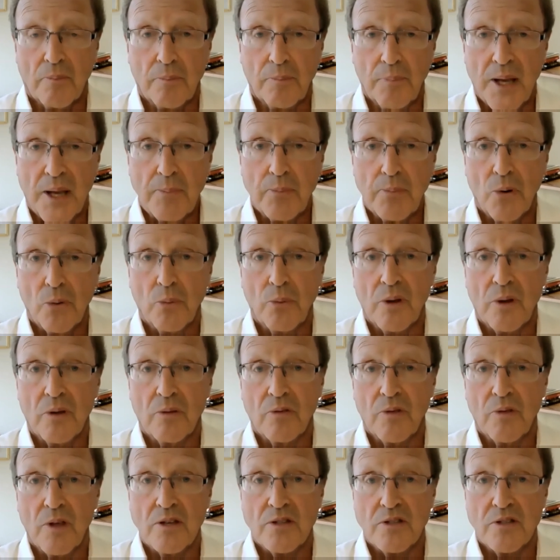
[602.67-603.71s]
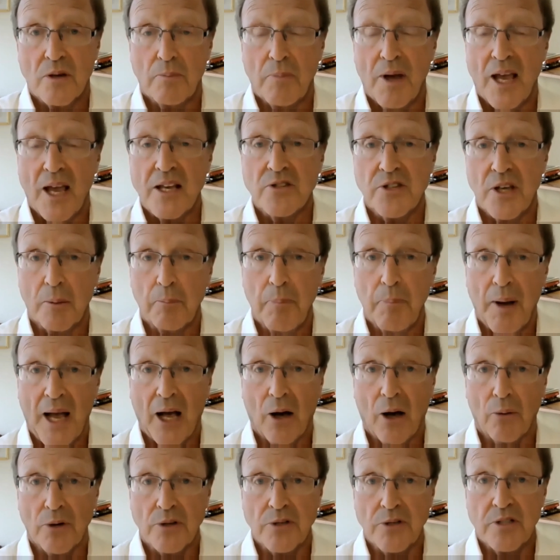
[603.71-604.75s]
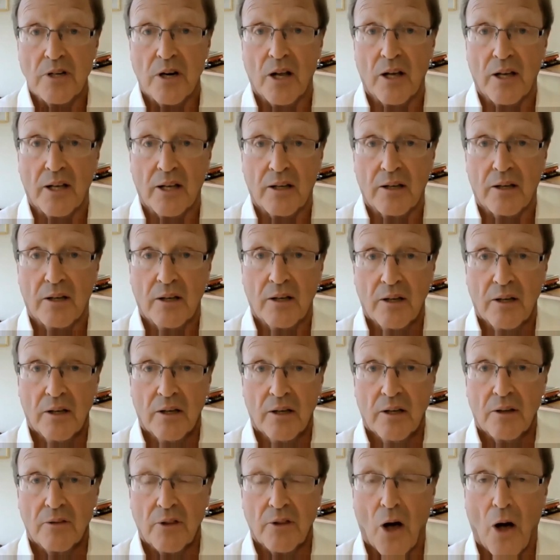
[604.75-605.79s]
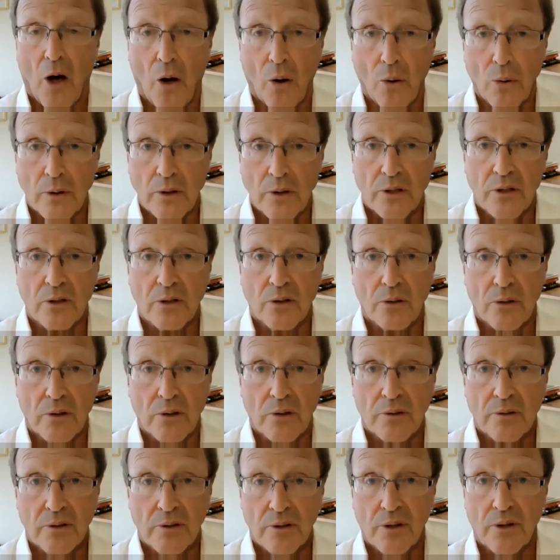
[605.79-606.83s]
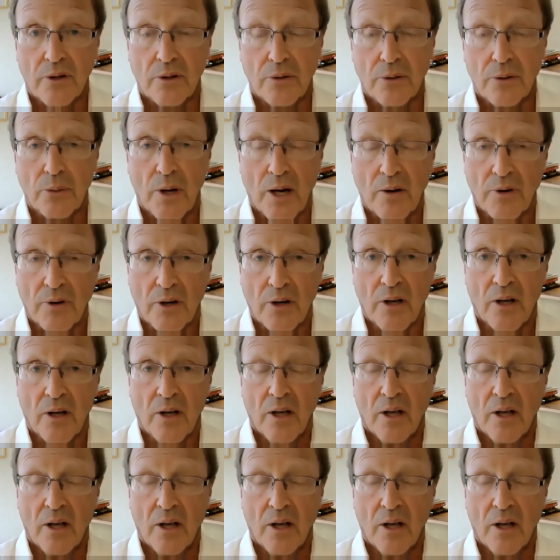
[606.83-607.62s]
people with these amazing powers like the Hulk or, you know, whoever,